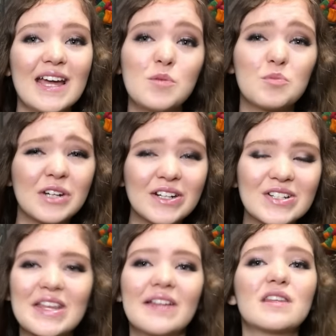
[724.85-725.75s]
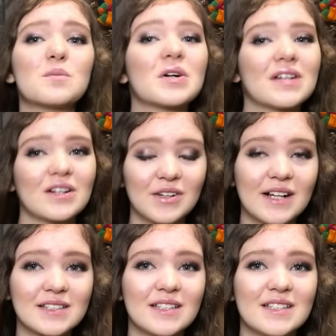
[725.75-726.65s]
A breeder selling their bird on
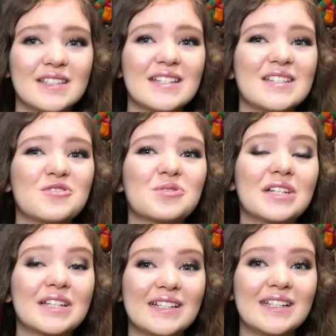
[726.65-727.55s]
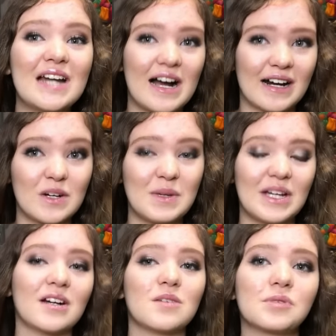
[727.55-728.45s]
Craigslist is really not gonna be
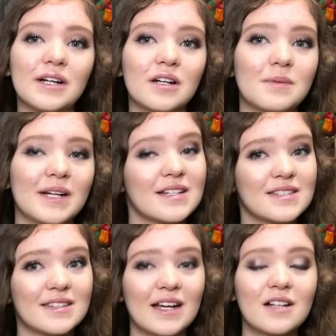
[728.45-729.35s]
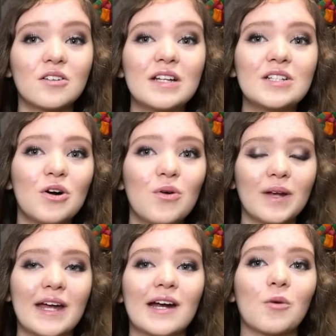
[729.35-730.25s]
a good breeder because they clearly
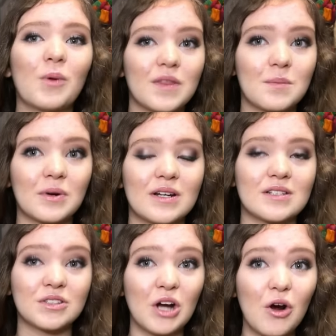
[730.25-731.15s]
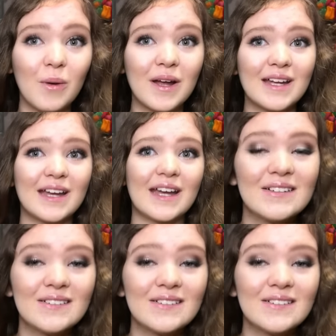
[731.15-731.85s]
don't care where the bird is going.